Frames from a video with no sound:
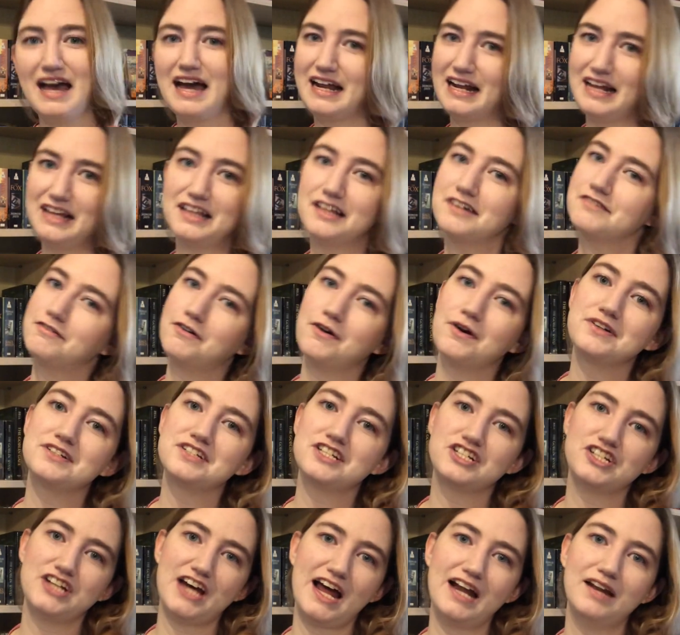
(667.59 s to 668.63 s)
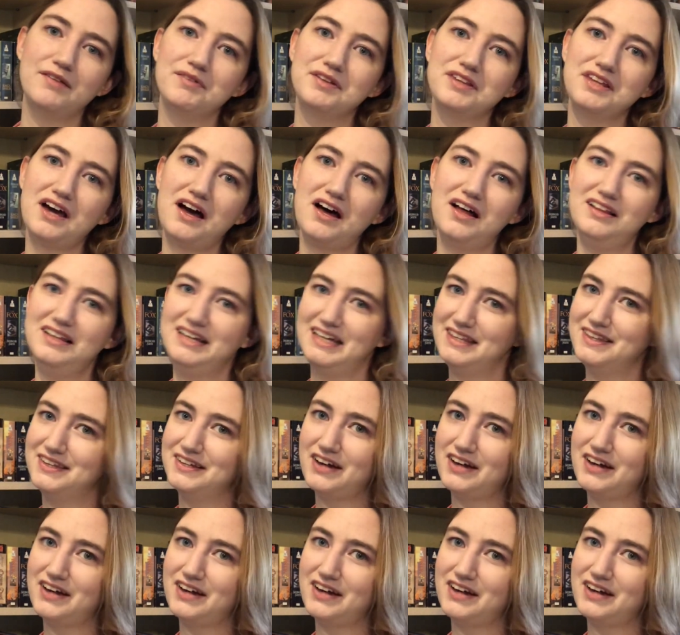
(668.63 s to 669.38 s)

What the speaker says: and I look forward to chatting with y'all in the